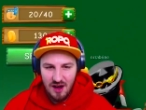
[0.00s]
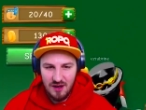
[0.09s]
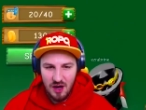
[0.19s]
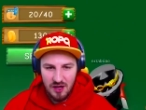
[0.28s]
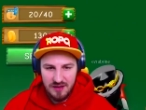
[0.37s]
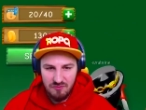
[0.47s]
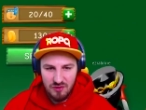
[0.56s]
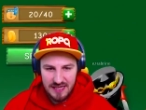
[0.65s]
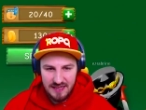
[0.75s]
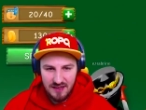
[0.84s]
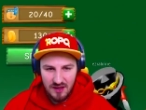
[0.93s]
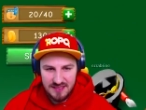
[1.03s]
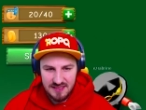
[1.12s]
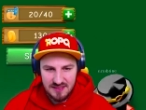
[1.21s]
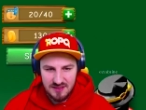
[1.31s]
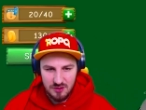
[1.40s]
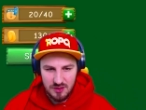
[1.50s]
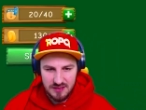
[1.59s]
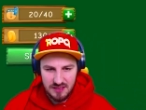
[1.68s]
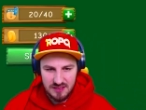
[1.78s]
Oh, I really like this, dude.